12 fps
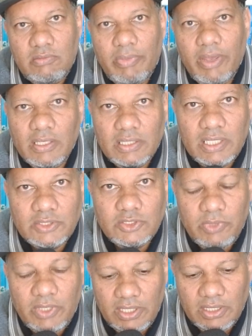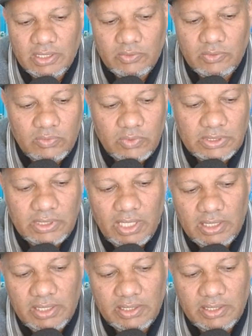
by Allah subhanahu wa ta'ala.